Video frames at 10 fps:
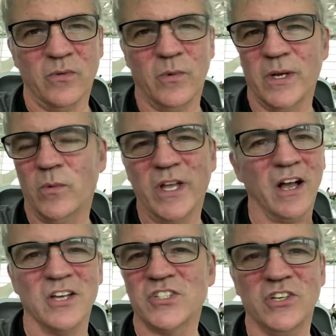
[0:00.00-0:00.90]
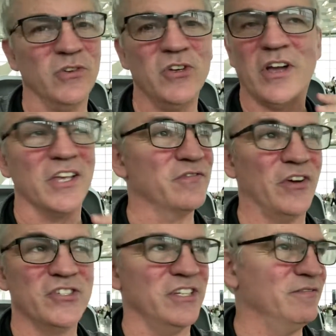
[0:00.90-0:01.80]
We asked you guys
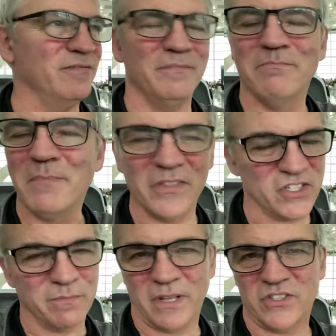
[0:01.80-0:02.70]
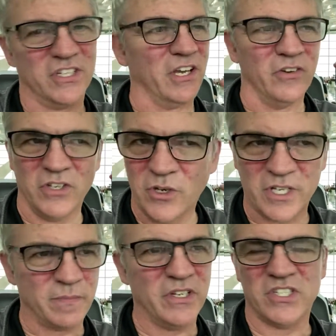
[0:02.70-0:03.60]
voted months and months ago.
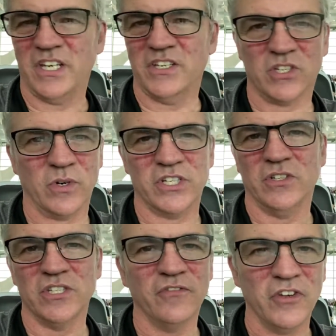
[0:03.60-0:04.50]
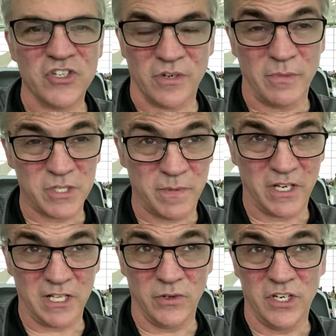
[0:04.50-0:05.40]
USB-C is critical to the future. It must be
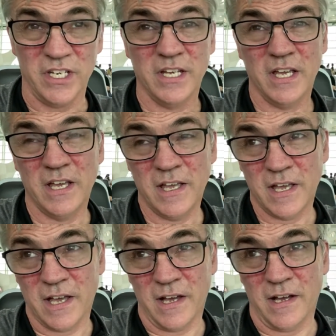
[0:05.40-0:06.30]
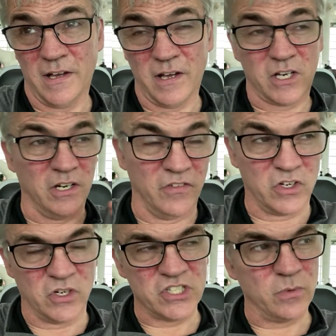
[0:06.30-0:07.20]
included kind of
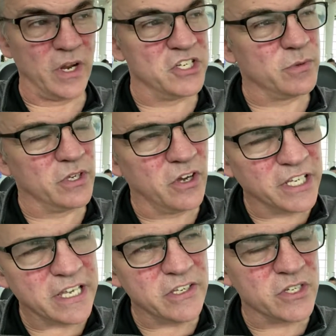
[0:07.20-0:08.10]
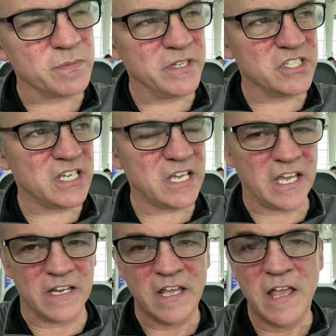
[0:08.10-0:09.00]
across the range. So we've got to get USB-C
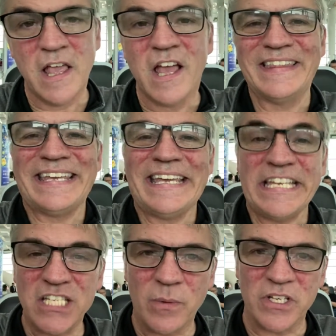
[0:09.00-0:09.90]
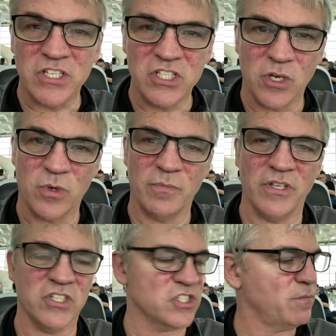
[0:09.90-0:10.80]
in. The easy way to do it would have
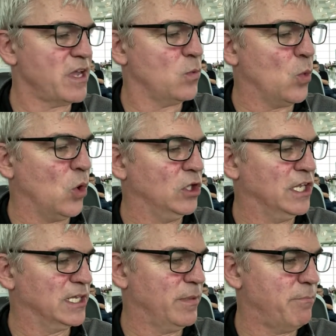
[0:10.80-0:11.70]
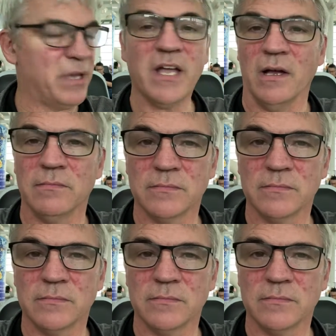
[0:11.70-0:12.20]
been just to make wall a little bit bigger.